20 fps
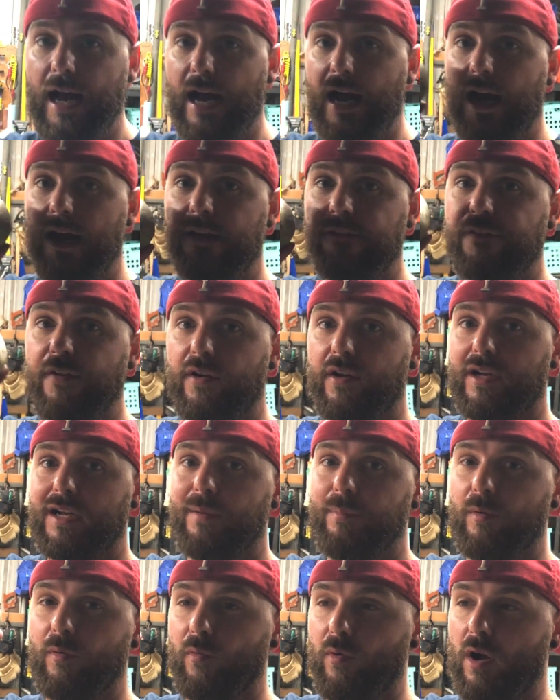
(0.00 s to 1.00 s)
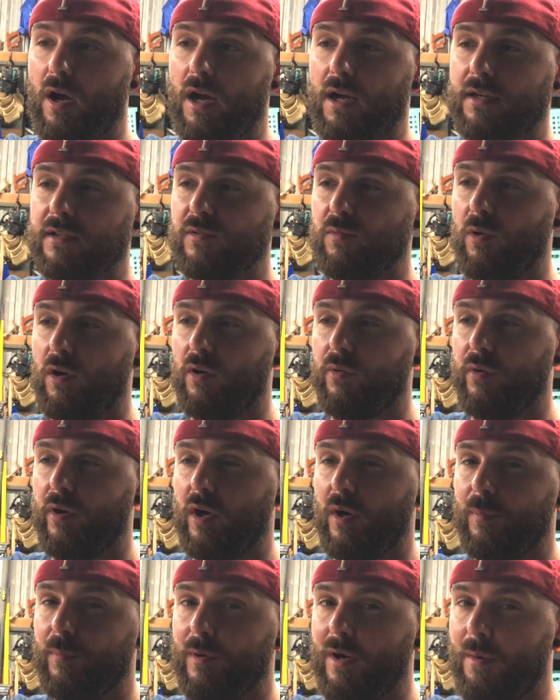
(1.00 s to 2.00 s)
I found a couple rocks walking around
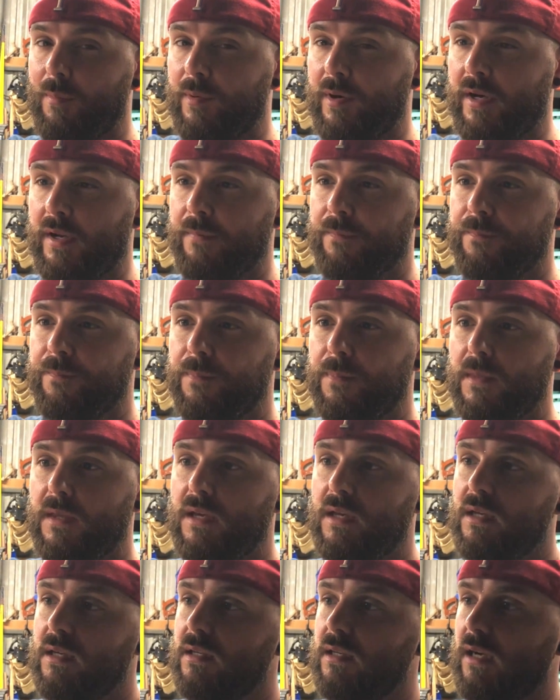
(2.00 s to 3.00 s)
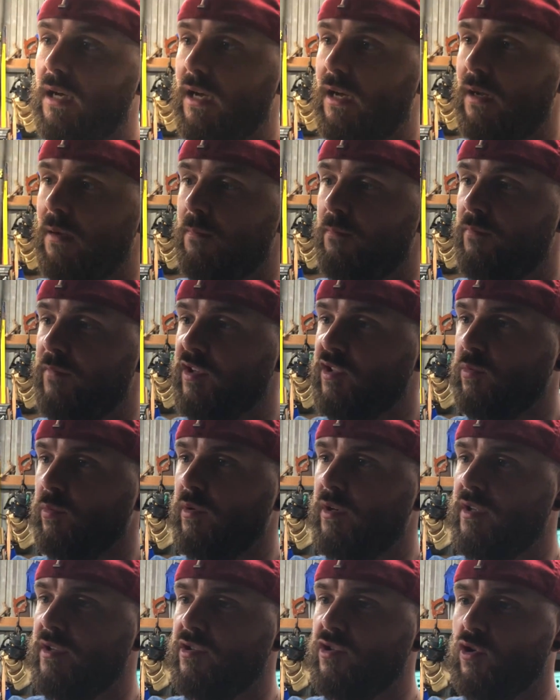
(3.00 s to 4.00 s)
our property. Um, this
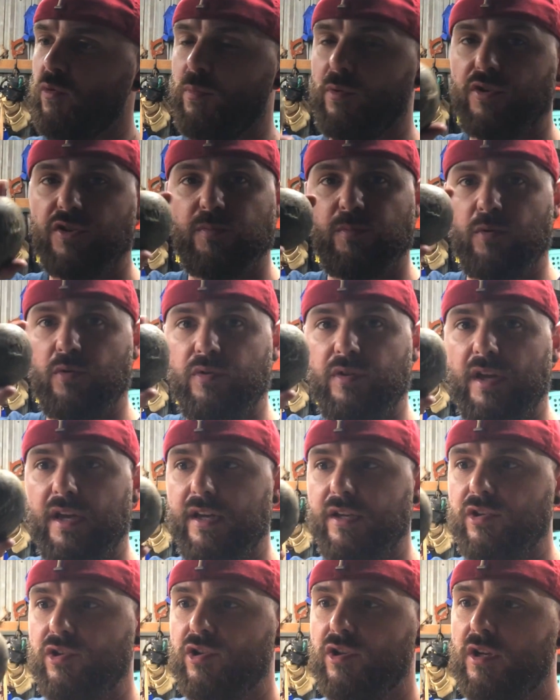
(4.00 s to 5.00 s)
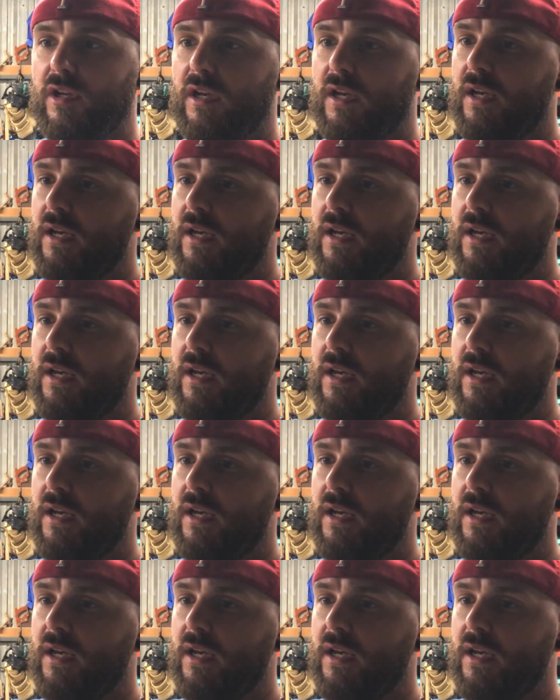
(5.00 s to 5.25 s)
one is super smooth edge.